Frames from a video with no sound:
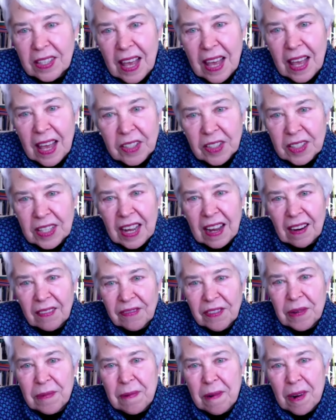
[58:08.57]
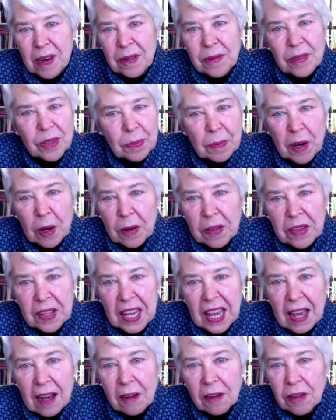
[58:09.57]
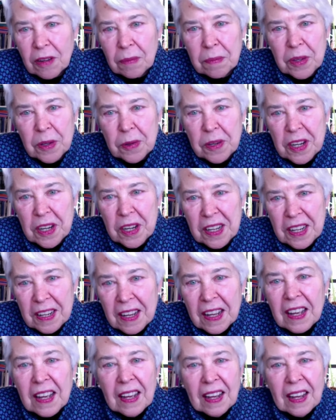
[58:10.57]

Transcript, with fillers: thanks to everyone who's part of the Cal community,